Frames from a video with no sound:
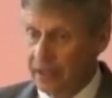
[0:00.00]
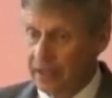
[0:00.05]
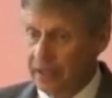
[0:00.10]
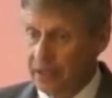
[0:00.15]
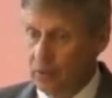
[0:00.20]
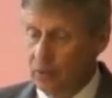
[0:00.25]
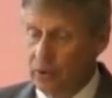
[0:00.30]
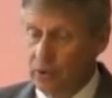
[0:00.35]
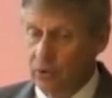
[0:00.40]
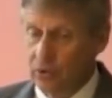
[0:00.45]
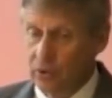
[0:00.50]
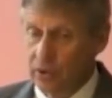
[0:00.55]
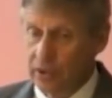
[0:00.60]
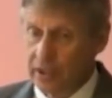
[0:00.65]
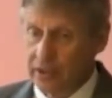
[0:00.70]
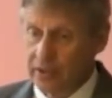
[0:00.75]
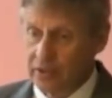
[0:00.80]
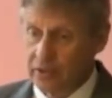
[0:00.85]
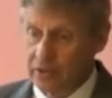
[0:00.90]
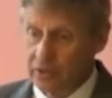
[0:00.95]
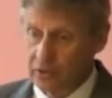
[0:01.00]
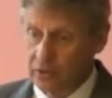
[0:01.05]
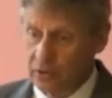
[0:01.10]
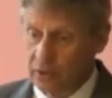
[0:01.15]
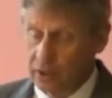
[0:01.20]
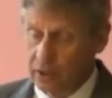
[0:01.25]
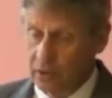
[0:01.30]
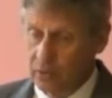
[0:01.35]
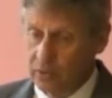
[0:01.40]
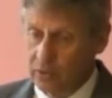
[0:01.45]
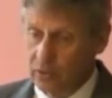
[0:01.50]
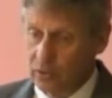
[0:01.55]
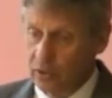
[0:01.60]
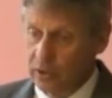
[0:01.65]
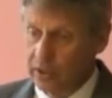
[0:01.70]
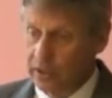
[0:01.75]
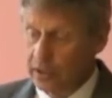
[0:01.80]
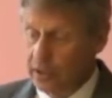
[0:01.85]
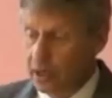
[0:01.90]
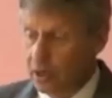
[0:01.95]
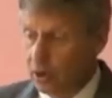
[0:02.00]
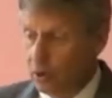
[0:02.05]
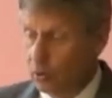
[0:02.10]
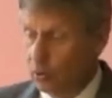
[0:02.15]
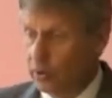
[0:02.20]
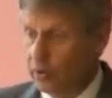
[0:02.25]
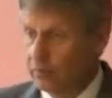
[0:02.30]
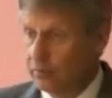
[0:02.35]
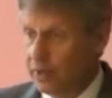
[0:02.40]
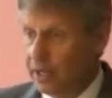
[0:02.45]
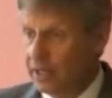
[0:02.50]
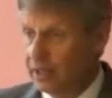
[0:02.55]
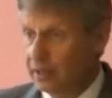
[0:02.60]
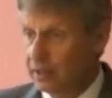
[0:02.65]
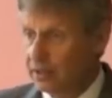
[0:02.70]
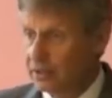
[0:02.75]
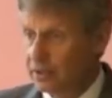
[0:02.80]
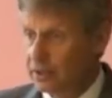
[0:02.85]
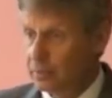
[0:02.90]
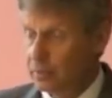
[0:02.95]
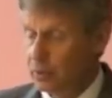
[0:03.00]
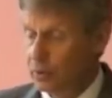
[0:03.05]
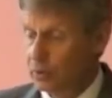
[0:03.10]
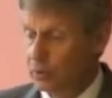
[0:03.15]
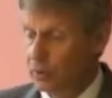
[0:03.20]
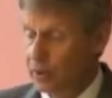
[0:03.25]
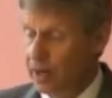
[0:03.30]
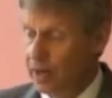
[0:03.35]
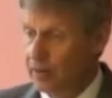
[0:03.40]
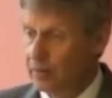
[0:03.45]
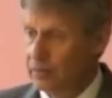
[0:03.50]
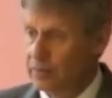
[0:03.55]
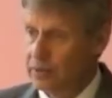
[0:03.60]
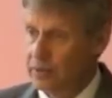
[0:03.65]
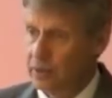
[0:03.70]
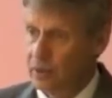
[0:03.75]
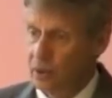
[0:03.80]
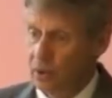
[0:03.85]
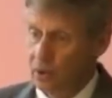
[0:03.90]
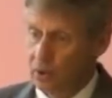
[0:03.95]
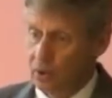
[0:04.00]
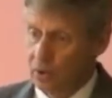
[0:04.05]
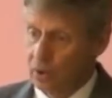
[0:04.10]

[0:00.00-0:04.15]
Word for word: And then when you look at Zurich, when you look at heroin maintenance programs,